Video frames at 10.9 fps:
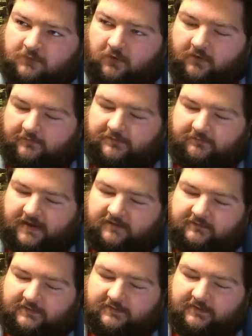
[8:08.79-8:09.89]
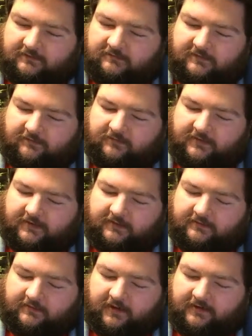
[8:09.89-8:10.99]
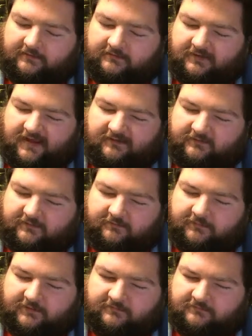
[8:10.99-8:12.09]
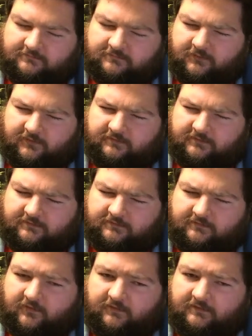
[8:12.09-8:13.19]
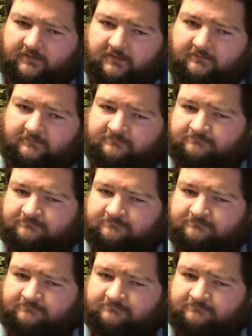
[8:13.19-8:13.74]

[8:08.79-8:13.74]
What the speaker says: Or if he's magic, it's simply like lead or something poisonous only to him.